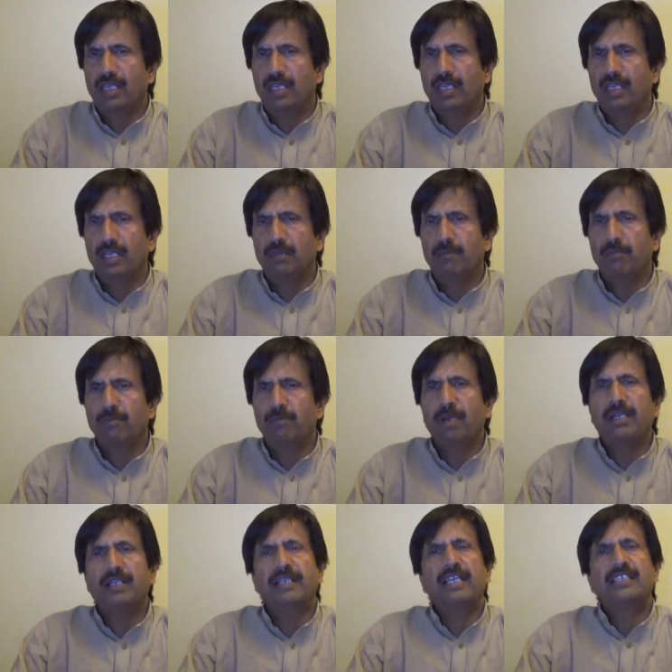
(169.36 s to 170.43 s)
know
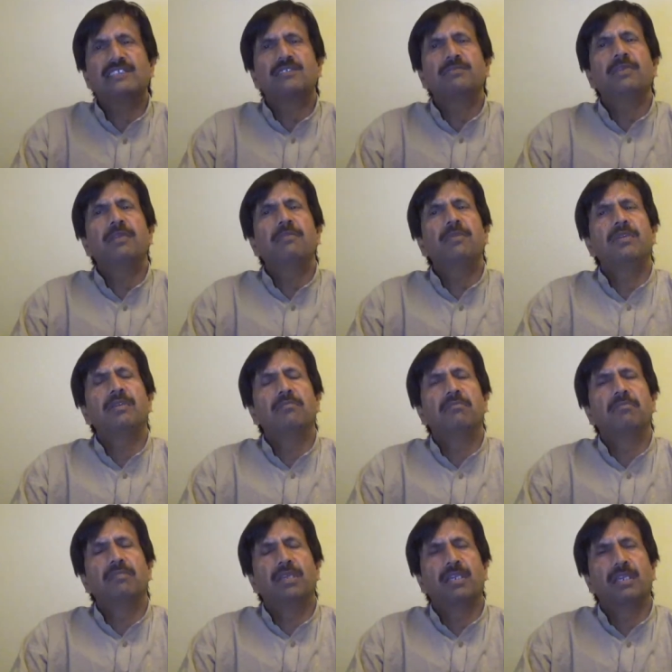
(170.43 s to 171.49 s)
but test may be
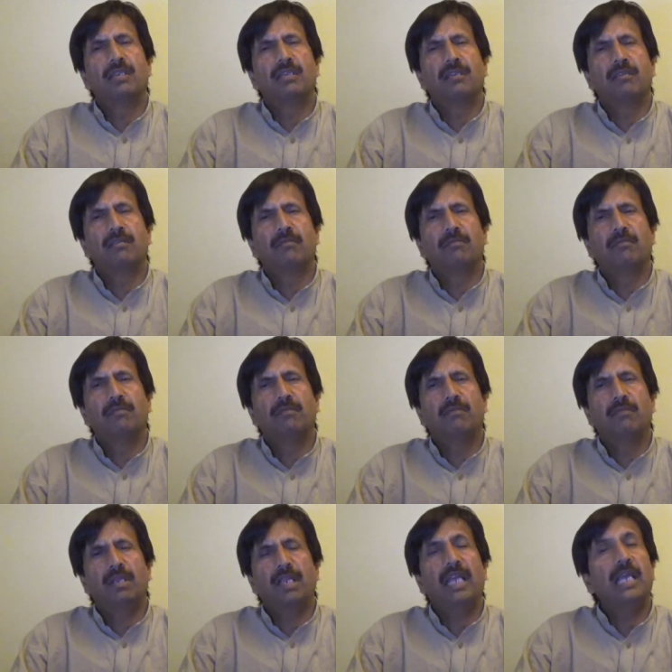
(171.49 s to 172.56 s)

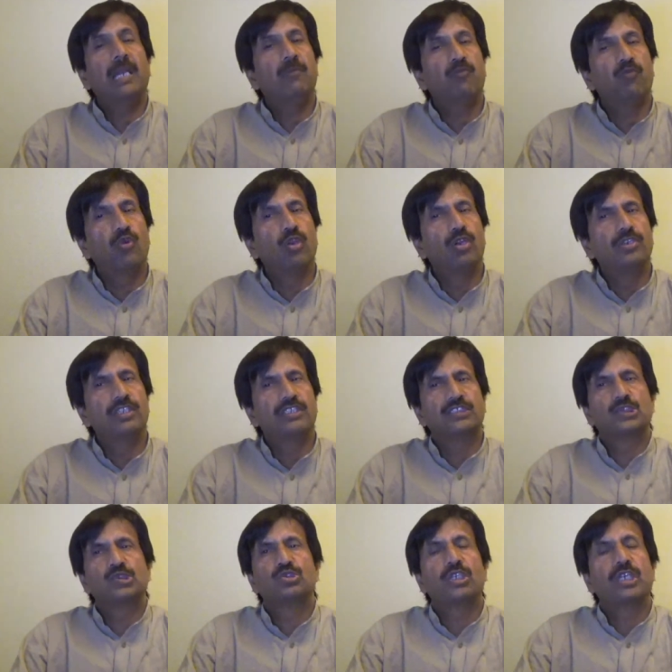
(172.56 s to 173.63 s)
helpful
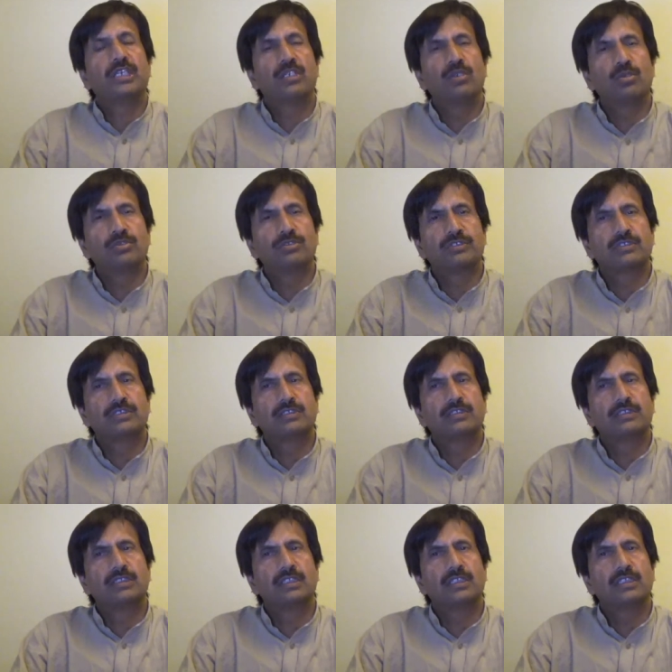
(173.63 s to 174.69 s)
just to
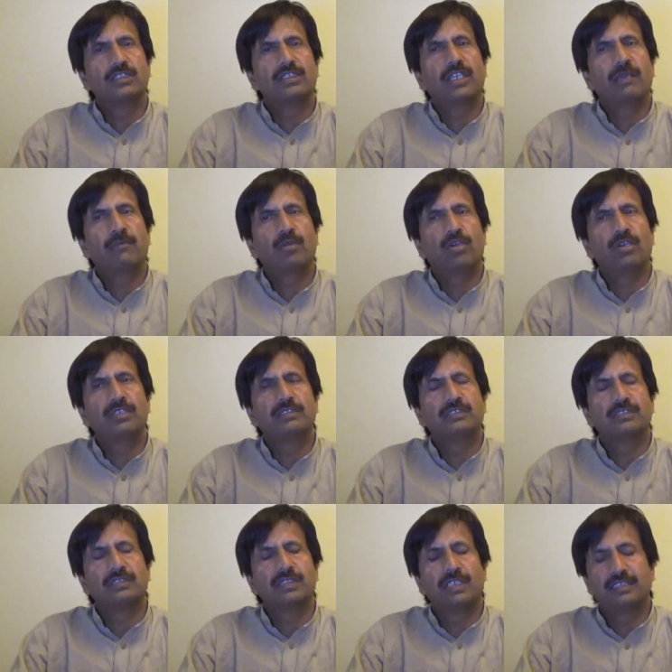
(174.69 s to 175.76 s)
diagnose uh, the
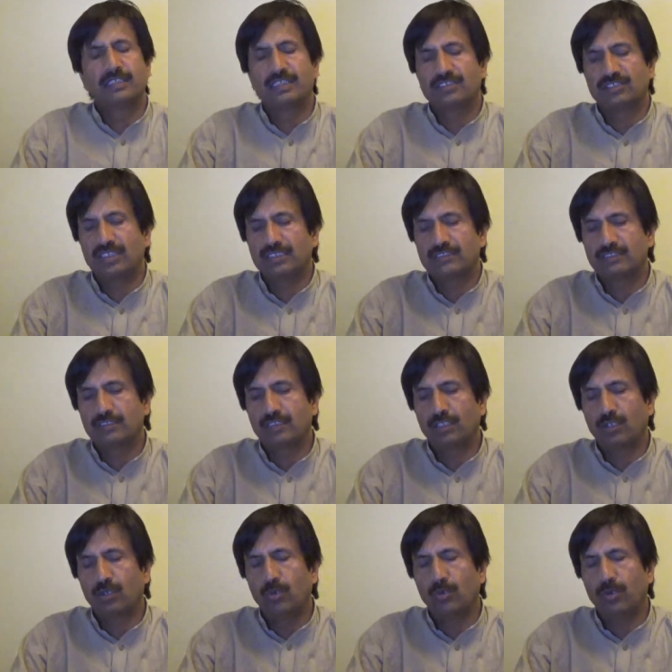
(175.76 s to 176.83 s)
hemorrhoids and these tests
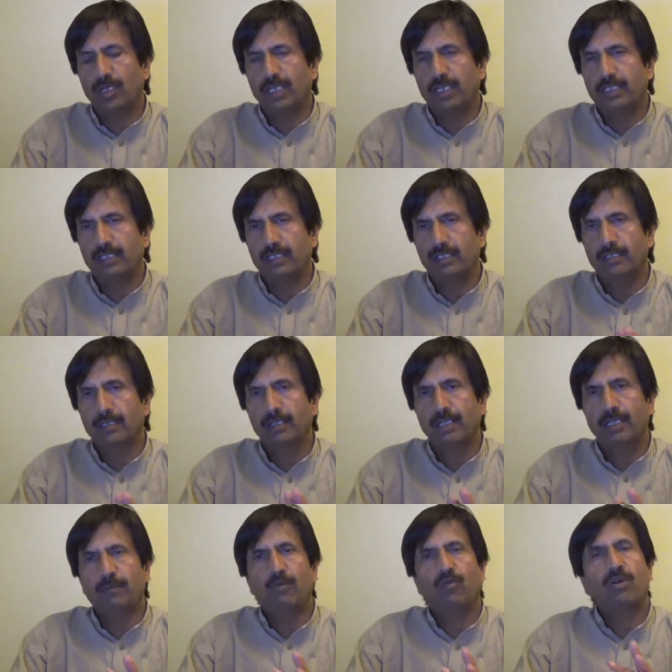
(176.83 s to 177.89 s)
include like uh,
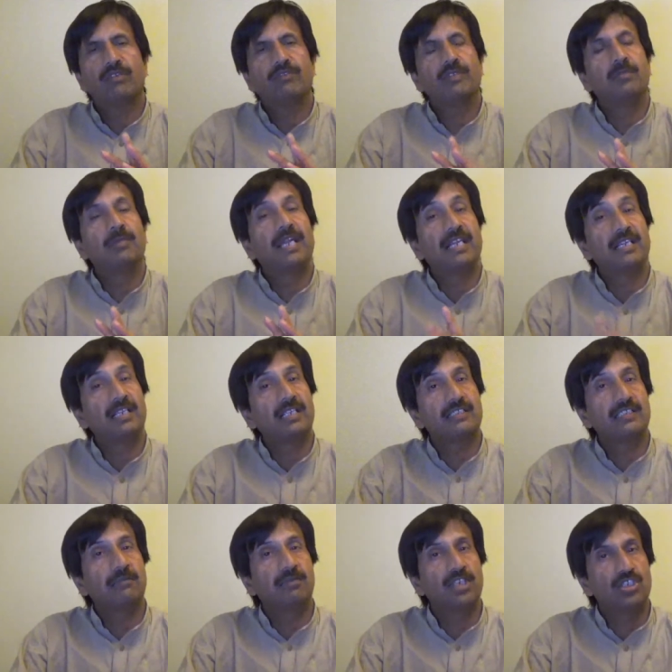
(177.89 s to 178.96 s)
number one will the rectal
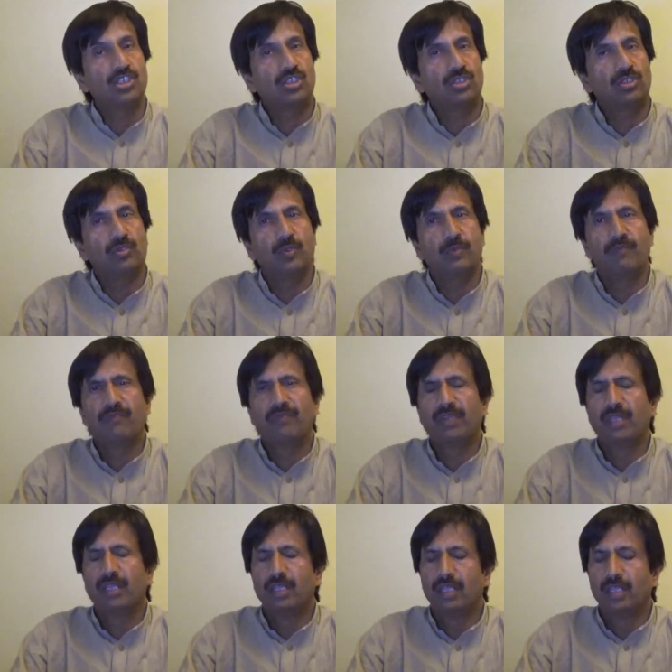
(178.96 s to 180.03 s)
examination you know
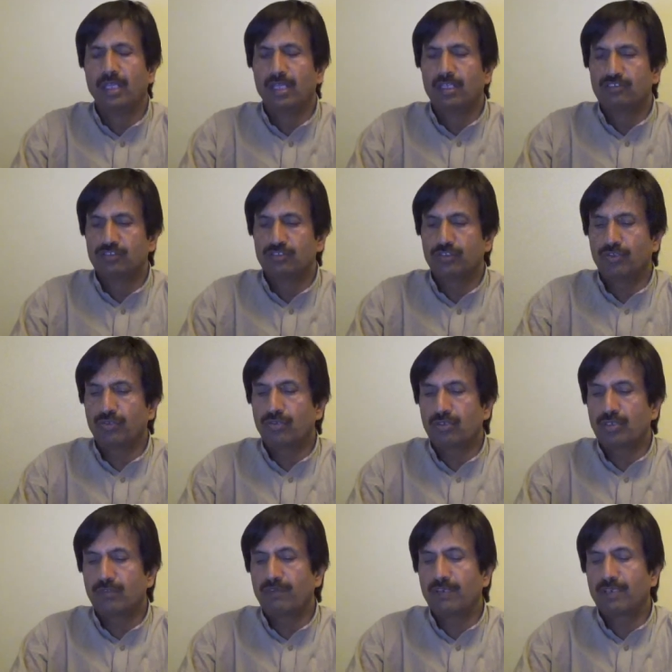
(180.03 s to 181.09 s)
so your
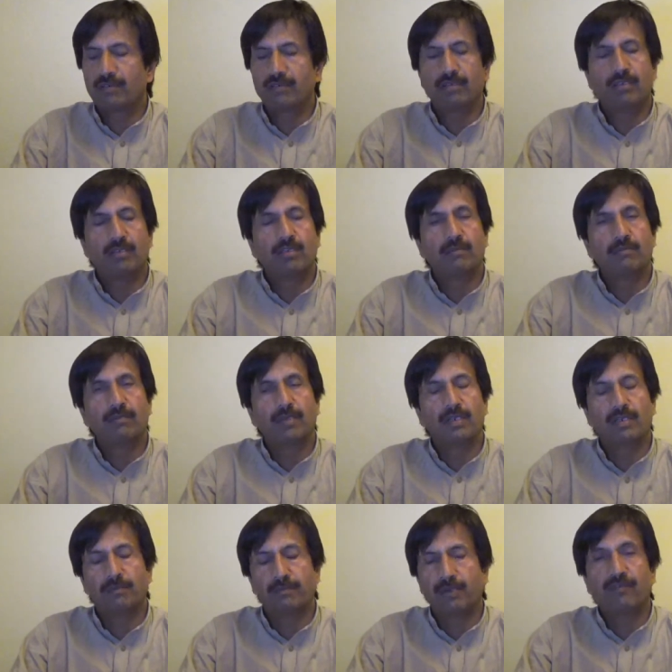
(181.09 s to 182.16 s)
doctor will uh, uh,
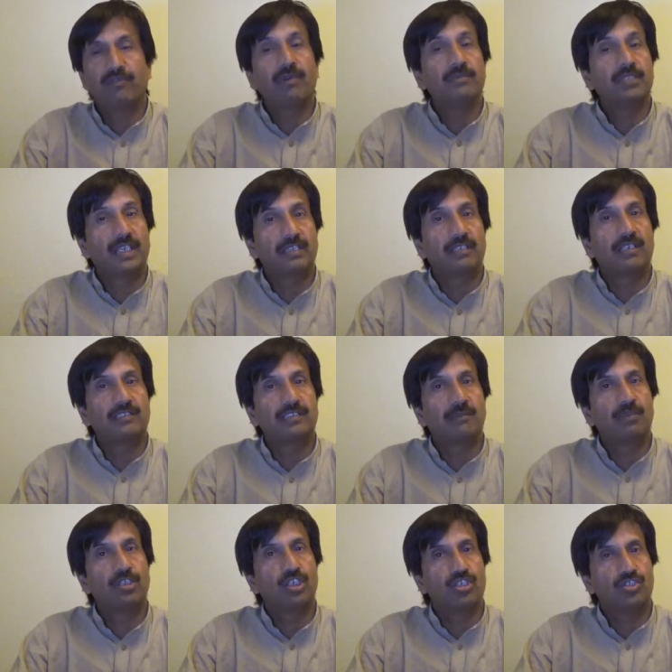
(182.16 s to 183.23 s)
perform the rectal
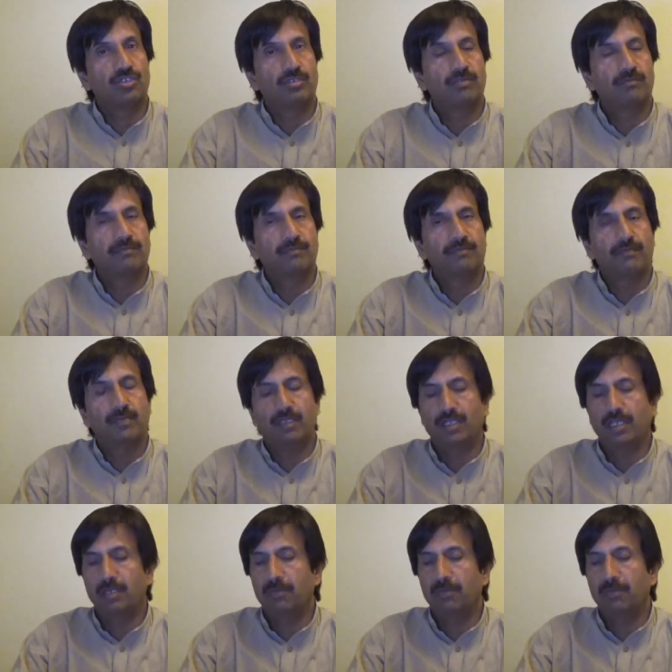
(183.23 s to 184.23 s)
examination and he